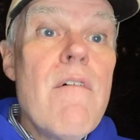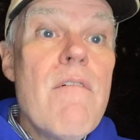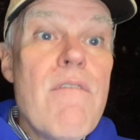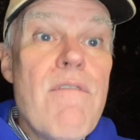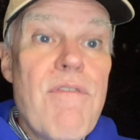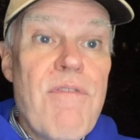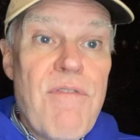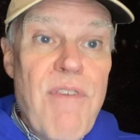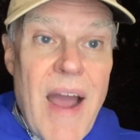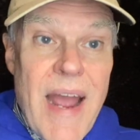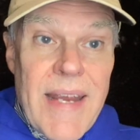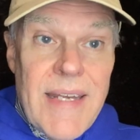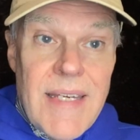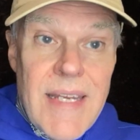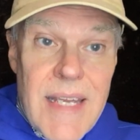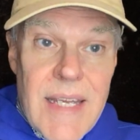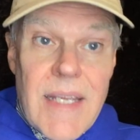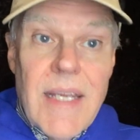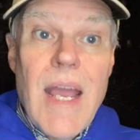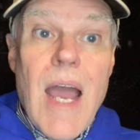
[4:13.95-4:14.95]

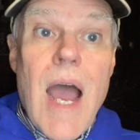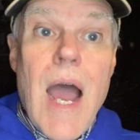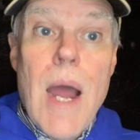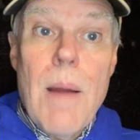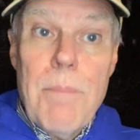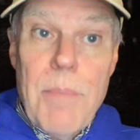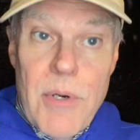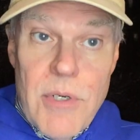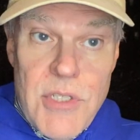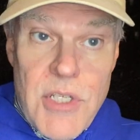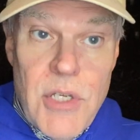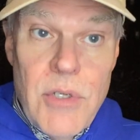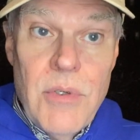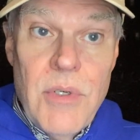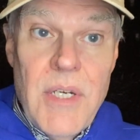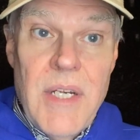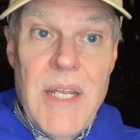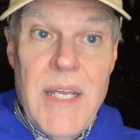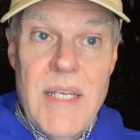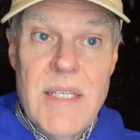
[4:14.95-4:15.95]
finding
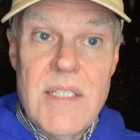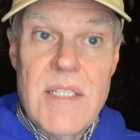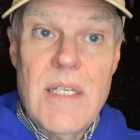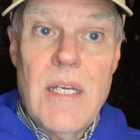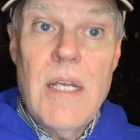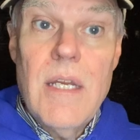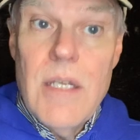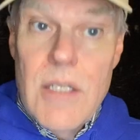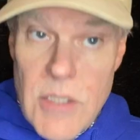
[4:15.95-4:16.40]
opportunities